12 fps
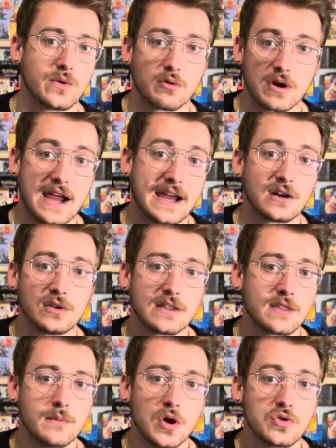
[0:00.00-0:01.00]
were handling
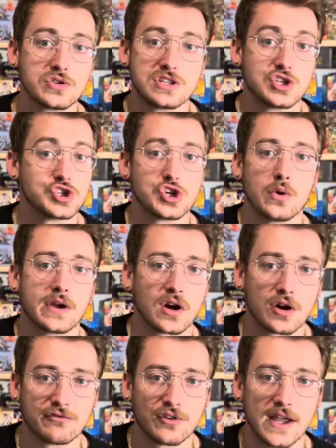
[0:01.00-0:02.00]
the most and showing
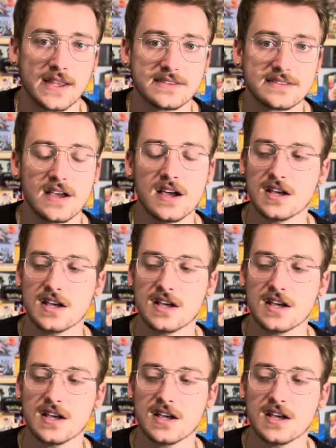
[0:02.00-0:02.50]
our friends.